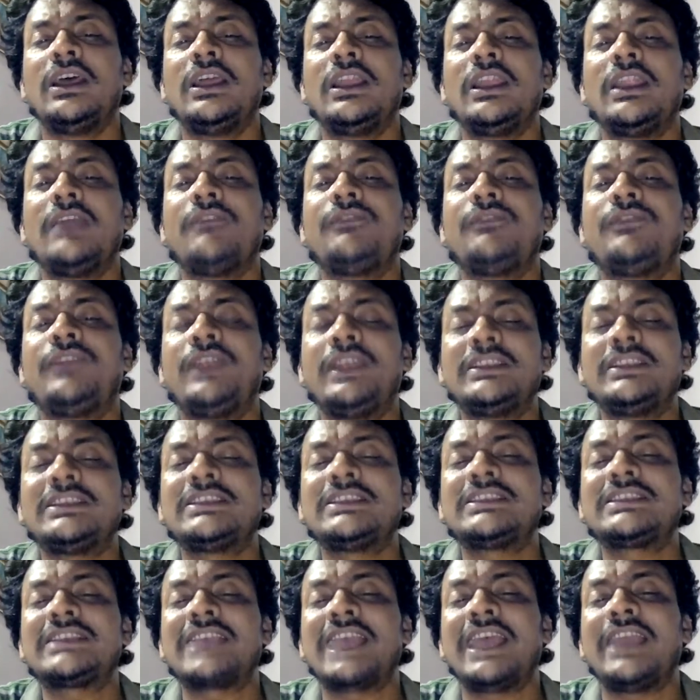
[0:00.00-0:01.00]
Now
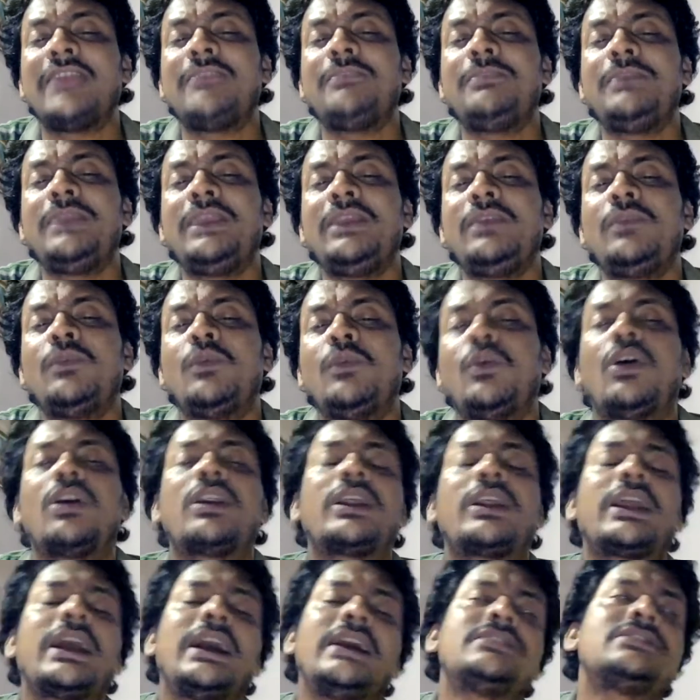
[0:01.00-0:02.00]
phrases can be
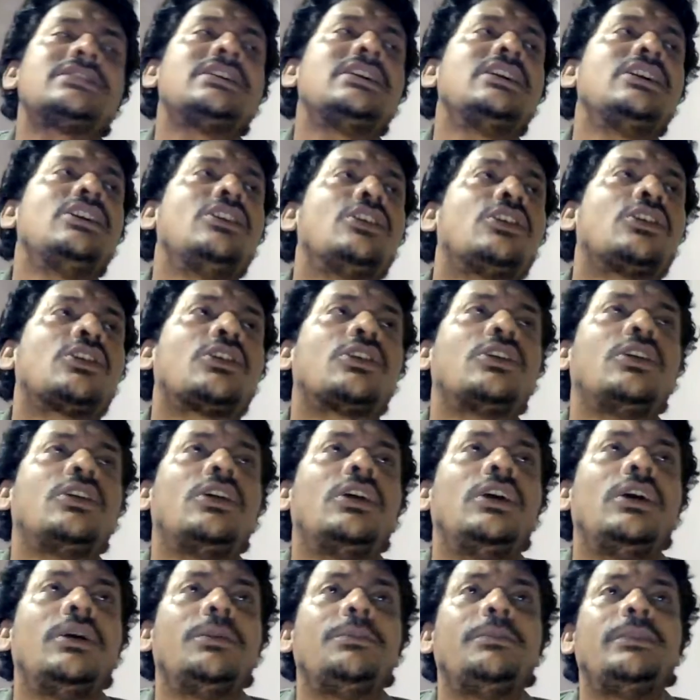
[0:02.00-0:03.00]
work as a
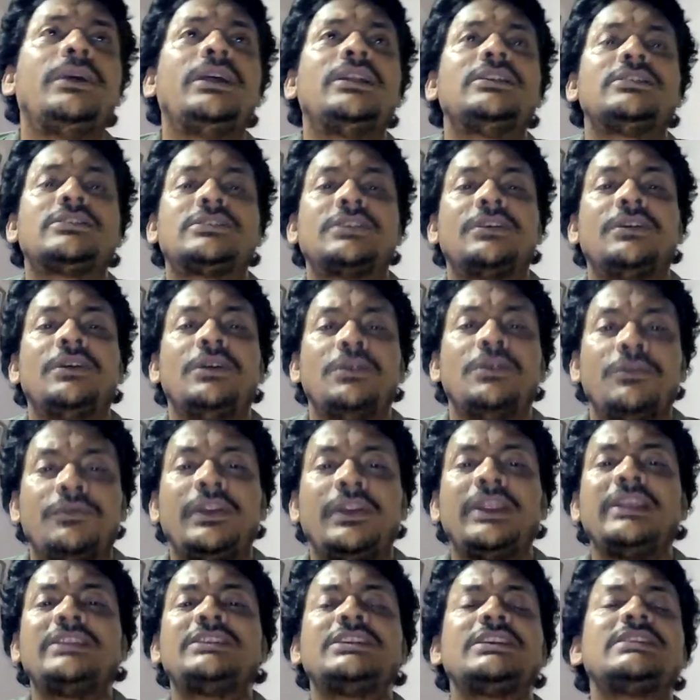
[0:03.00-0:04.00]
means
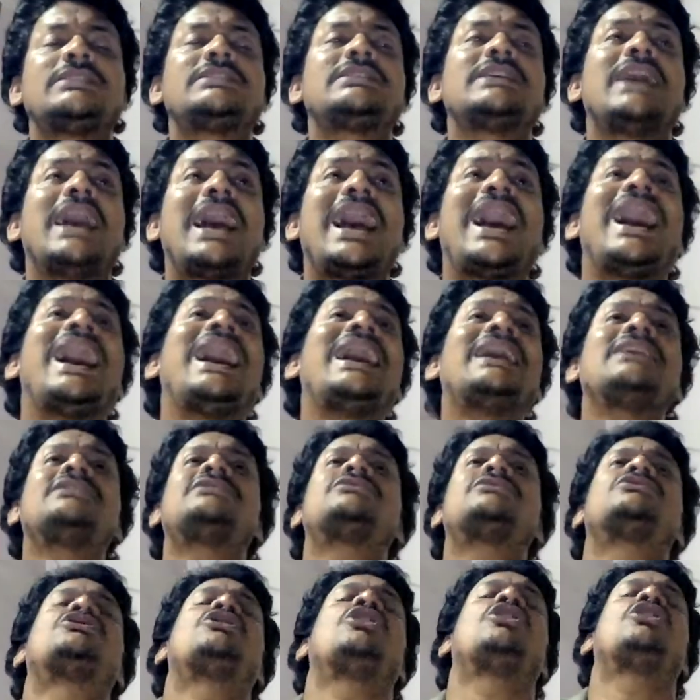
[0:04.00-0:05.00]
phrases
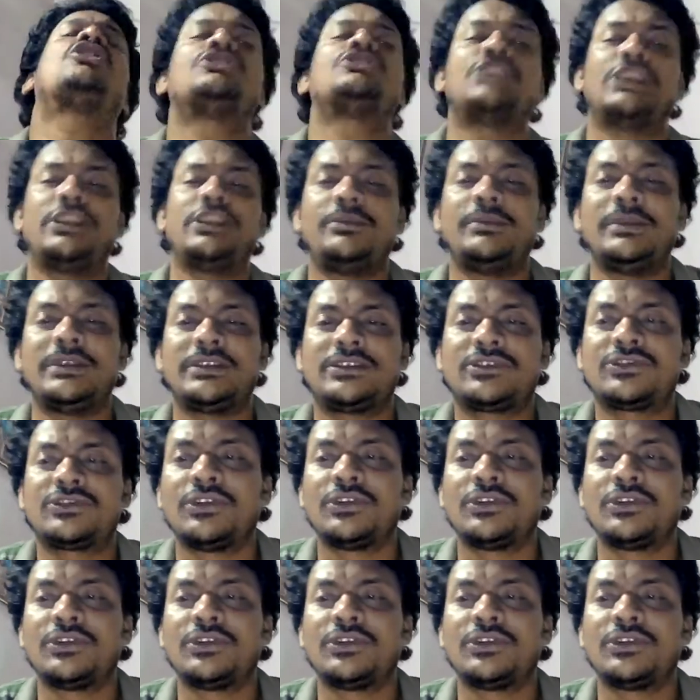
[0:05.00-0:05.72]
as clause elements.